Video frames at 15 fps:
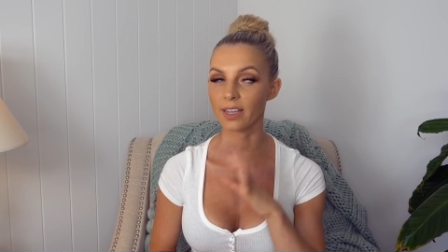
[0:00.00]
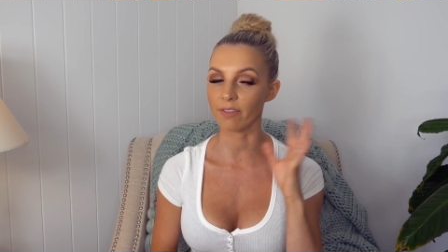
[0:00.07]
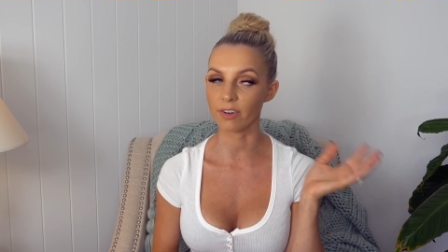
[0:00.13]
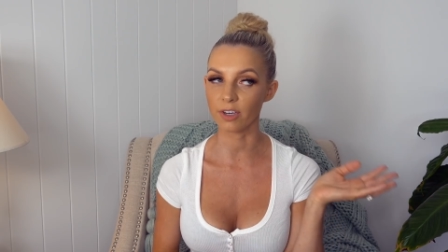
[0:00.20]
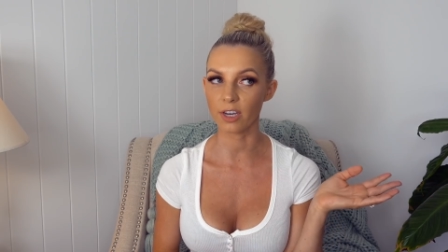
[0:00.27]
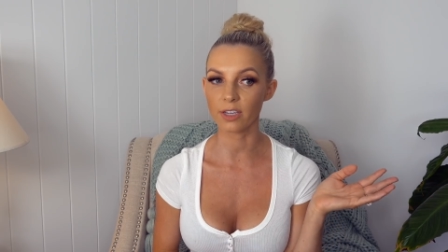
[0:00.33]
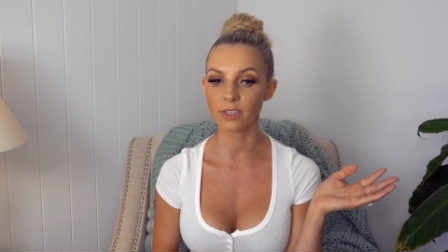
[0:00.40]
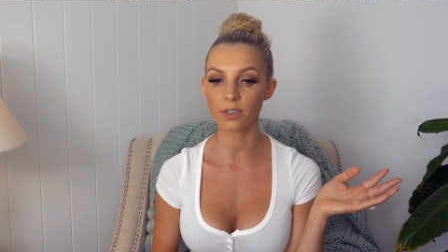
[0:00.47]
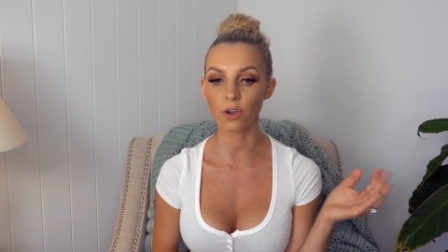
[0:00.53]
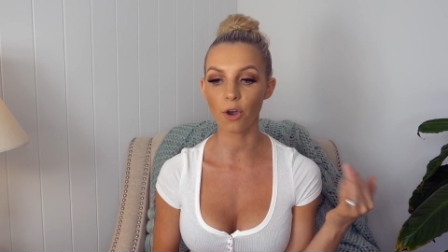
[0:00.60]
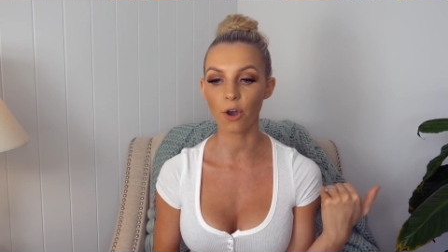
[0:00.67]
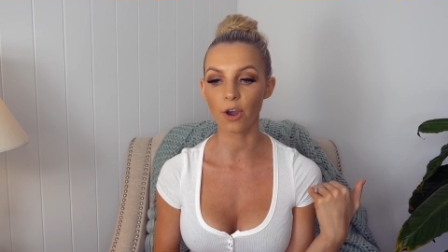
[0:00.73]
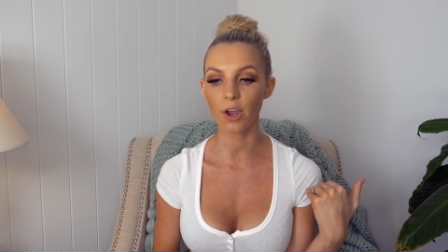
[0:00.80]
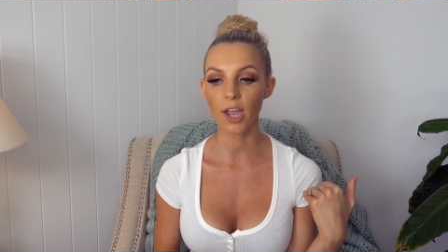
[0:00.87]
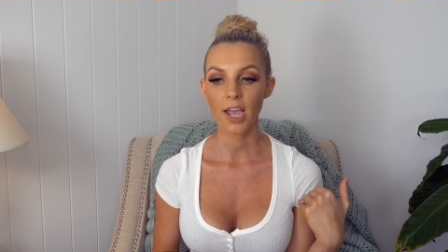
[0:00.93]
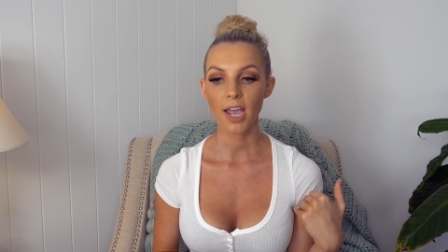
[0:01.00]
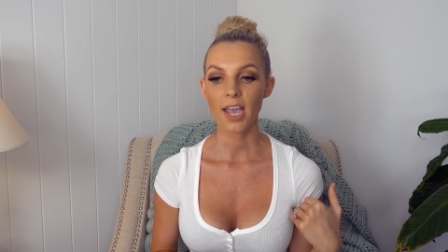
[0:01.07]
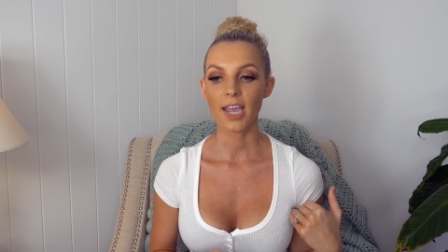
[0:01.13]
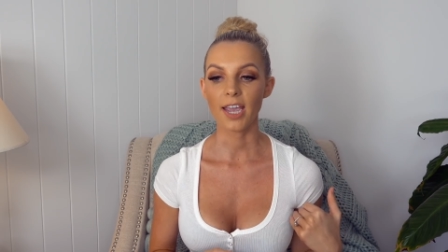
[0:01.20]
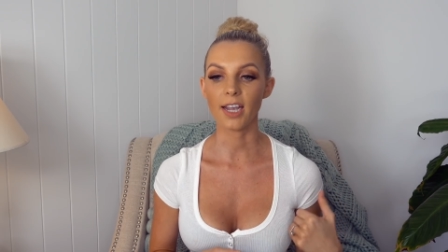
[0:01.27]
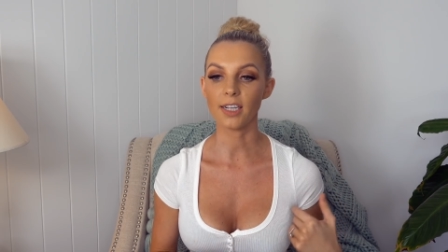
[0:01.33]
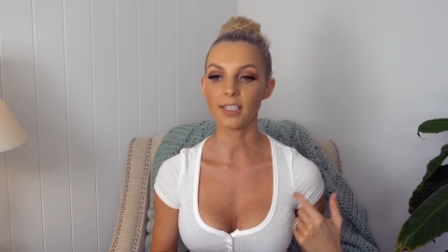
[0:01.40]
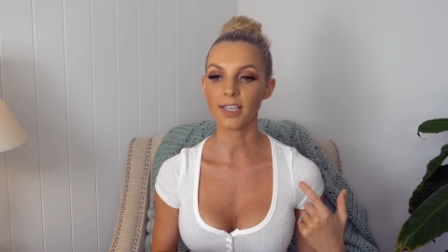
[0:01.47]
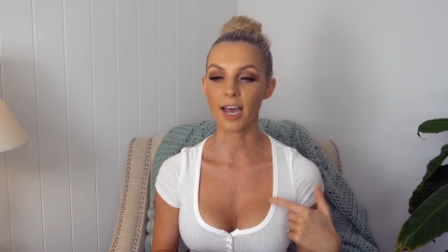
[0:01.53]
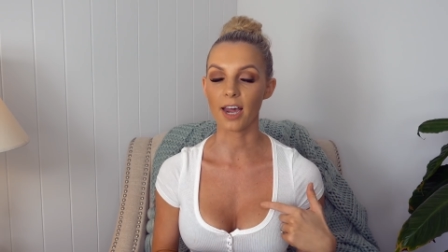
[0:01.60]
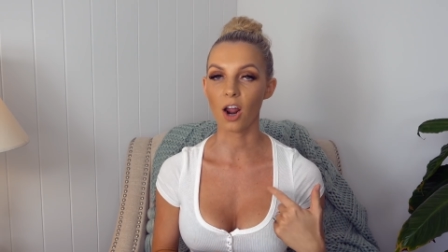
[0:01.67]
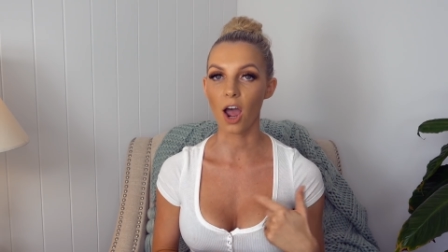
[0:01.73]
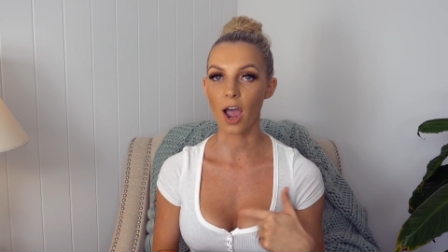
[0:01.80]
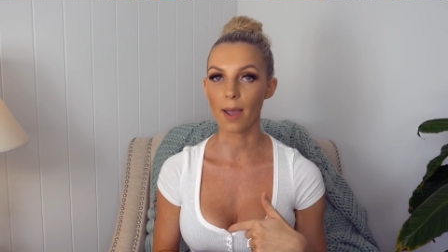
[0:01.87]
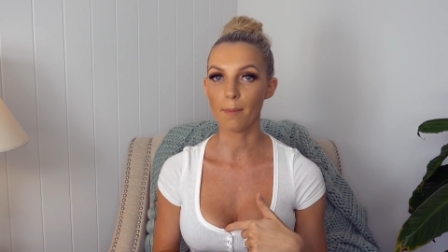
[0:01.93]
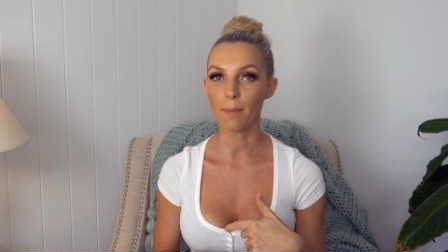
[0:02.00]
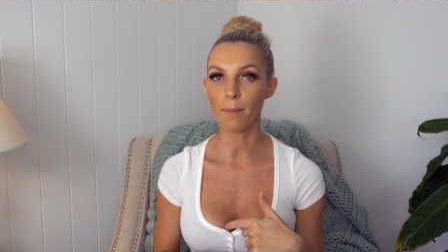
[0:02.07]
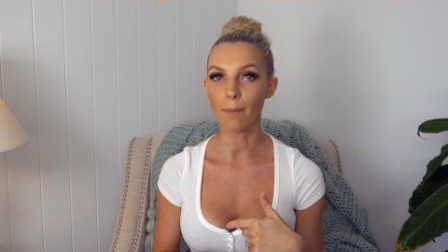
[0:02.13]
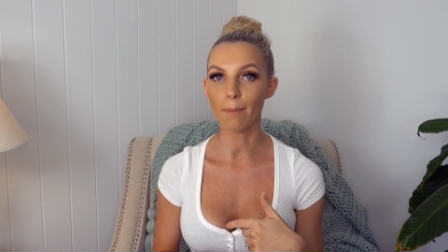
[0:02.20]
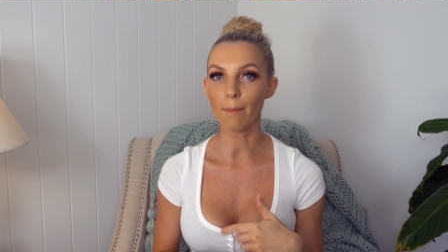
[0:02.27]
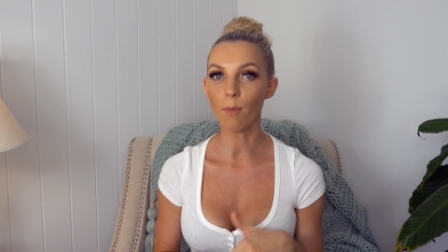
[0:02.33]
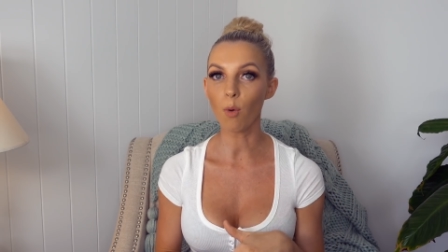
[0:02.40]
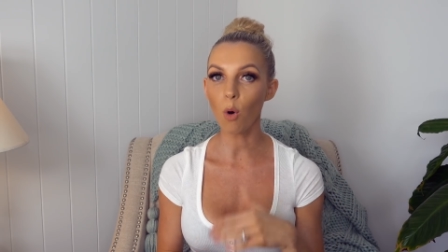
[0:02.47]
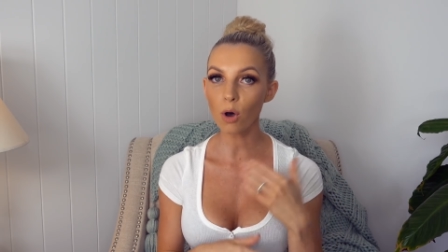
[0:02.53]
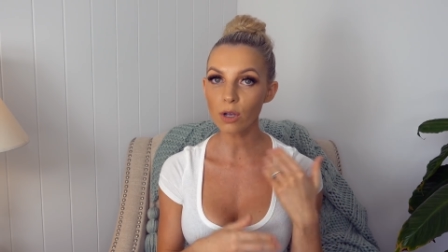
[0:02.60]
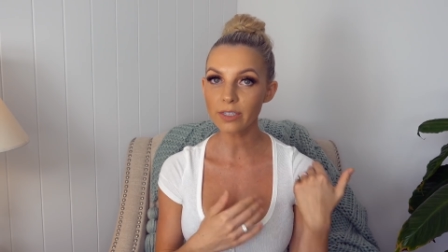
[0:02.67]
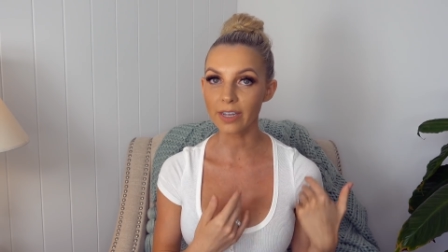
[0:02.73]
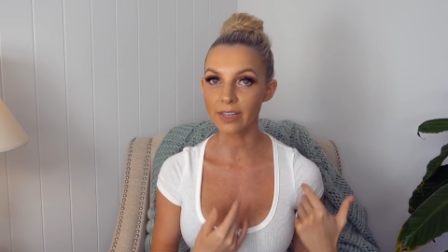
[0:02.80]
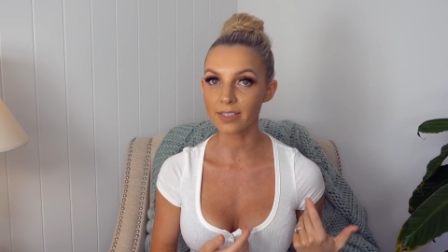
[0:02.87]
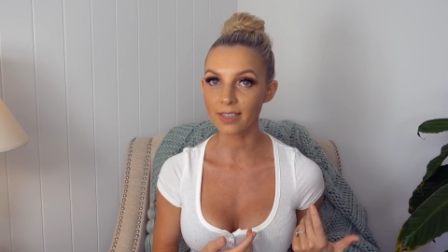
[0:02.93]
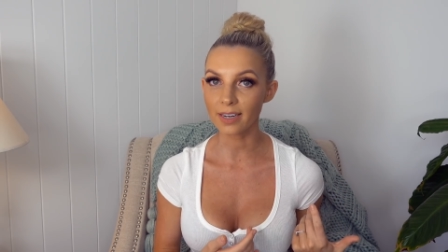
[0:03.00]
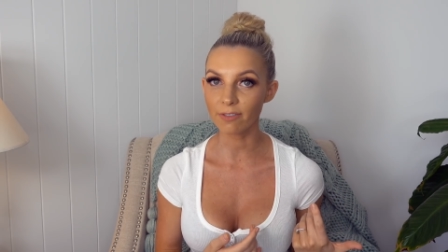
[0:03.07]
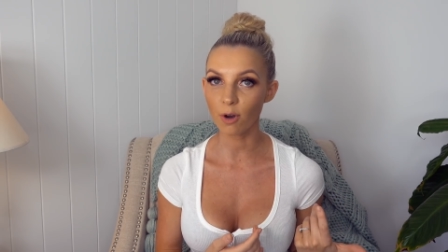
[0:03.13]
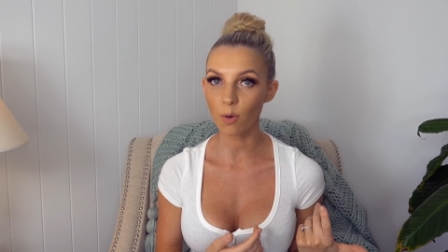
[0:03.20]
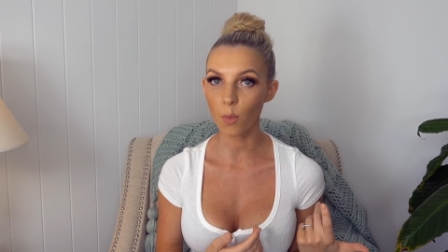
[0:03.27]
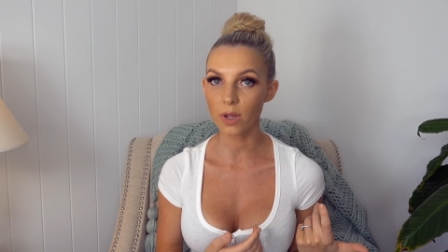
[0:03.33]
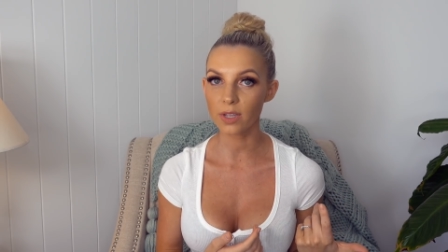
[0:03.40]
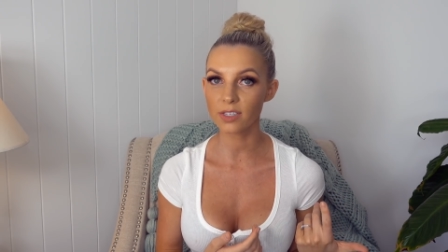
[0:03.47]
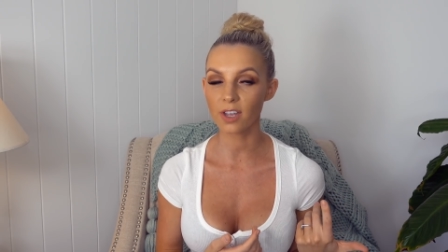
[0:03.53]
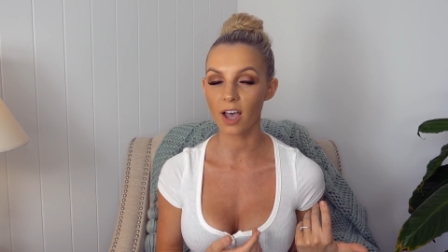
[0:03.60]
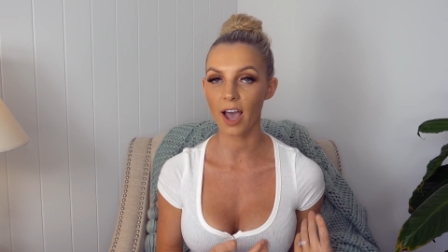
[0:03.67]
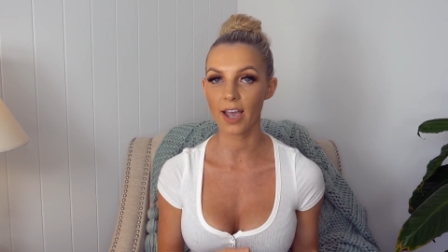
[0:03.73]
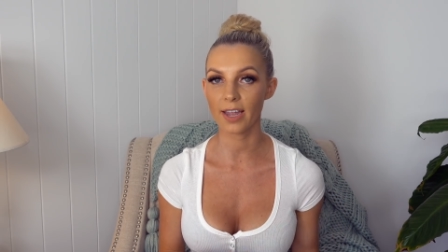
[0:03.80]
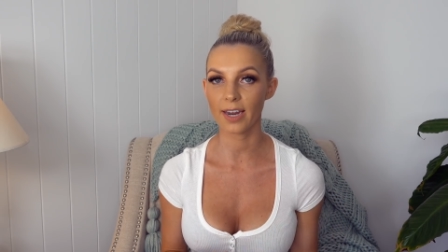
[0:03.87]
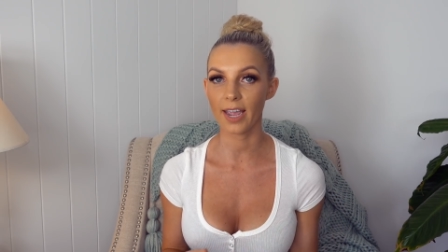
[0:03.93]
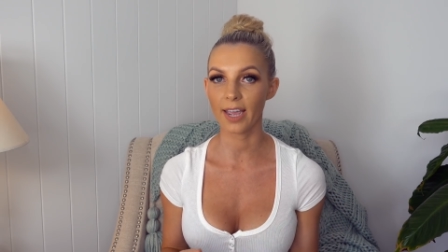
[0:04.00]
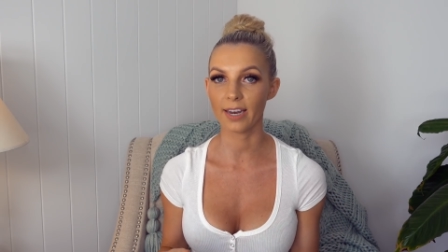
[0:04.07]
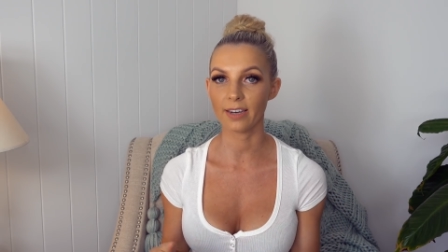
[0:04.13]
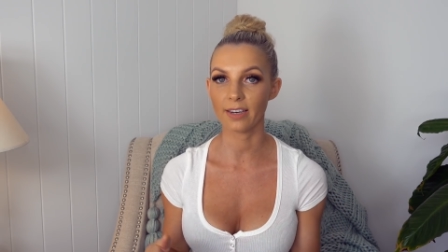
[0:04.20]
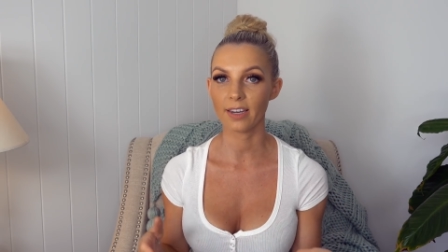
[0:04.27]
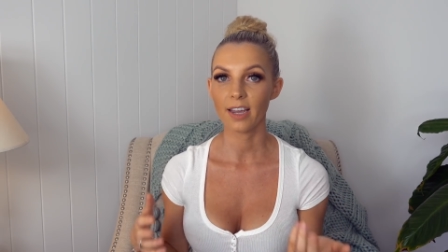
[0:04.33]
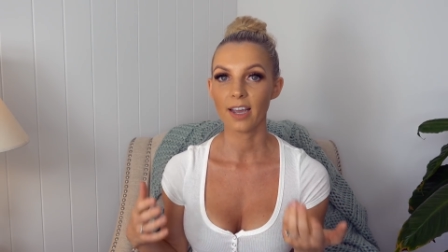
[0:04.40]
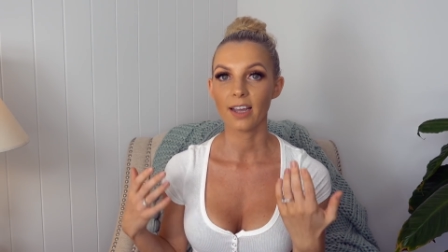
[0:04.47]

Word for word: seven years ago is that I'm more sensitive on one side and